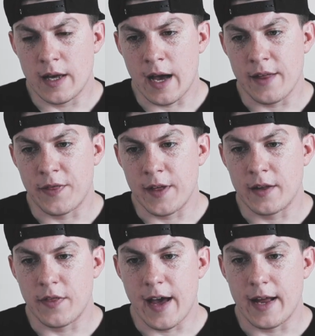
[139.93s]
I
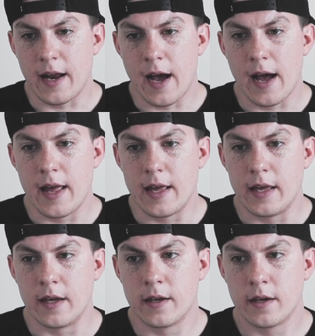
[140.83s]
think that
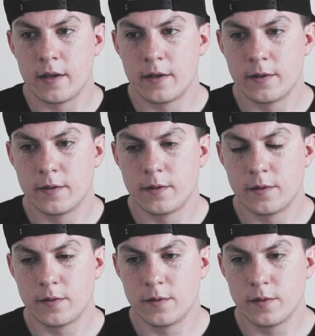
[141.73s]
I
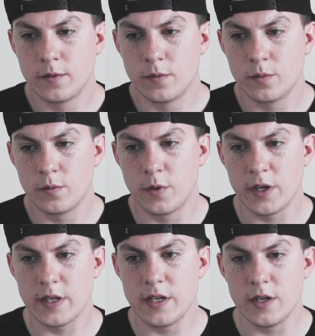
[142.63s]

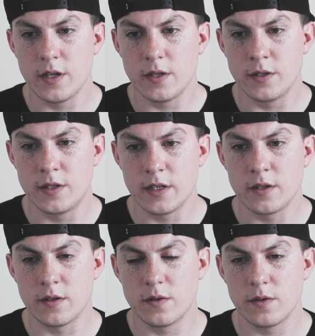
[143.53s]
really
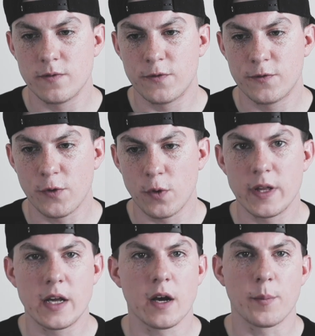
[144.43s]
didn't
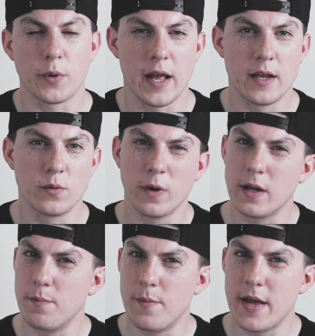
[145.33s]
fully comprehend what
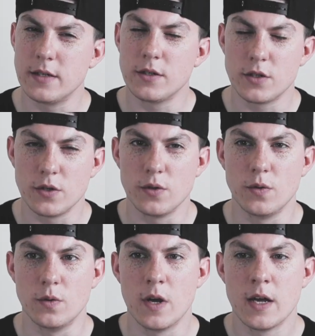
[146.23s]
it meant
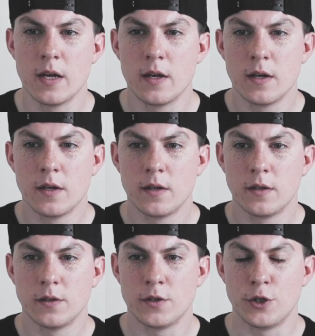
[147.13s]
to
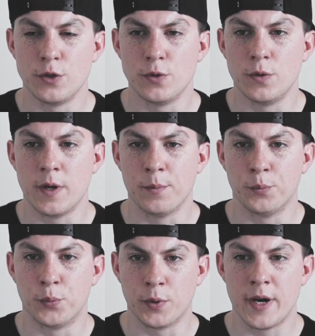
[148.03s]

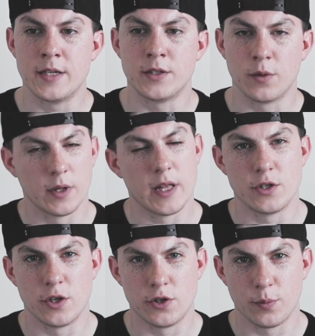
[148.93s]
embrace a
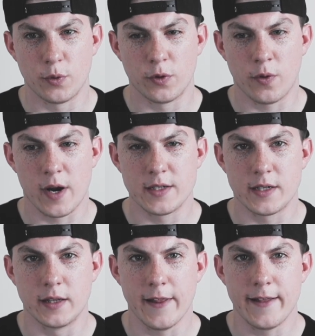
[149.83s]
relationship with
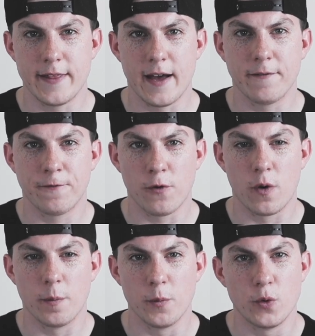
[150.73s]
Christ and let that
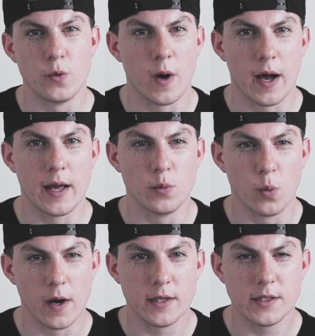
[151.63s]
form who I
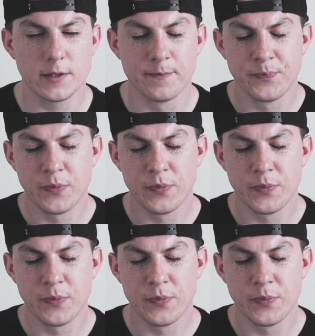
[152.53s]
was.